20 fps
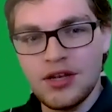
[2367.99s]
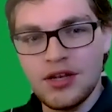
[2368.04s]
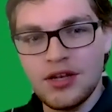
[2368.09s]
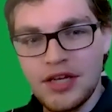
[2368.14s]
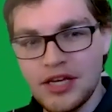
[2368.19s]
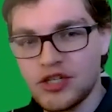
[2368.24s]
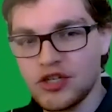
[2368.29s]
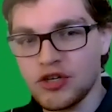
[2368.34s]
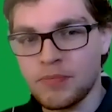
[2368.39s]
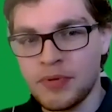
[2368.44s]

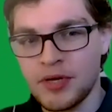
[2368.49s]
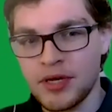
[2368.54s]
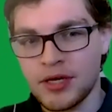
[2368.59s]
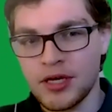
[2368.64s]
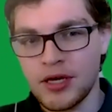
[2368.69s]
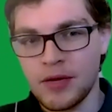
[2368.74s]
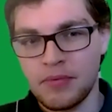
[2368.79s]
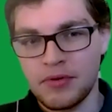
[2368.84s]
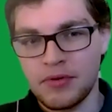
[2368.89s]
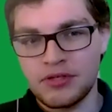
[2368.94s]
nature
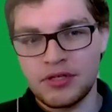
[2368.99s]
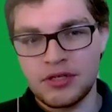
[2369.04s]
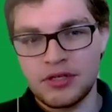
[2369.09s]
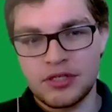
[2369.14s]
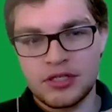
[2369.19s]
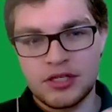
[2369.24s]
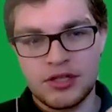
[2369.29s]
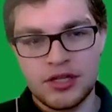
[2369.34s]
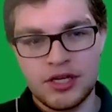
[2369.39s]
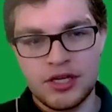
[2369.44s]
pickup and
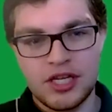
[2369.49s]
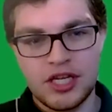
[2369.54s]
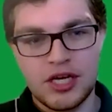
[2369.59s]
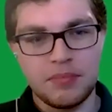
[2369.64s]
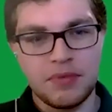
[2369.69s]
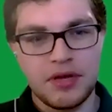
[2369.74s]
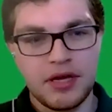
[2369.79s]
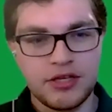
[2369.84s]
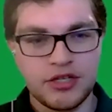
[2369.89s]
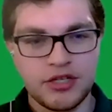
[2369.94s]
just cleaning
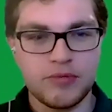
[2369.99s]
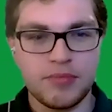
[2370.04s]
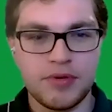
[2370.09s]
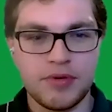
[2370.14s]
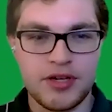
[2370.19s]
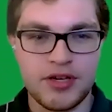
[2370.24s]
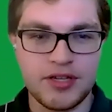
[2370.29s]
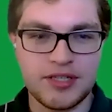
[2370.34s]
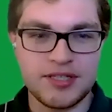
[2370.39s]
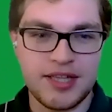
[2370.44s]
up nature
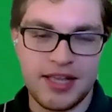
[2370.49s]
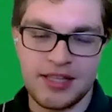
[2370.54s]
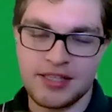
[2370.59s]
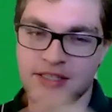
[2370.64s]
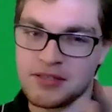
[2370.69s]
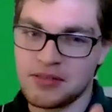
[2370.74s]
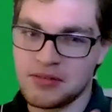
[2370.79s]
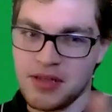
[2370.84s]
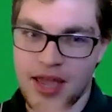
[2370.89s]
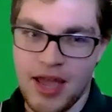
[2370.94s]
because
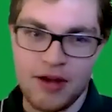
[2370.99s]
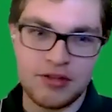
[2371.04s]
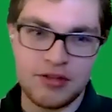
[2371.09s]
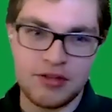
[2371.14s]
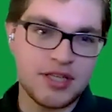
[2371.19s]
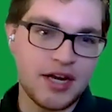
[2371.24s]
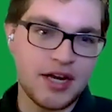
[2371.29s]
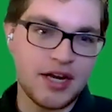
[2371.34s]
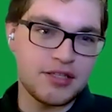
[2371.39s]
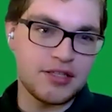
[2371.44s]
that's
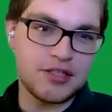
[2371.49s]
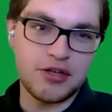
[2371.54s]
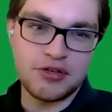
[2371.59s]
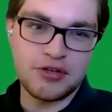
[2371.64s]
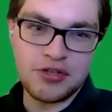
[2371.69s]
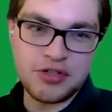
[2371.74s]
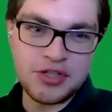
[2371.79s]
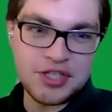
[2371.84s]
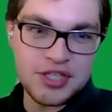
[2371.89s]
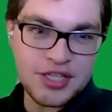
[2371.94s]
outside and
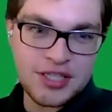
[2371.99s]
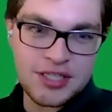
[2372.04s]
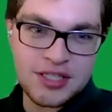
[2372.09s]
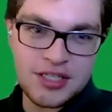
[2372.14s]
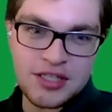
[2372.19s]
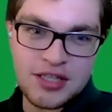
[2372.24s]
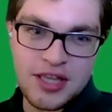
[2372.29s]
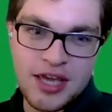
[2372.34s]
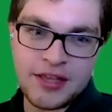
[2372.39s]
socially distant.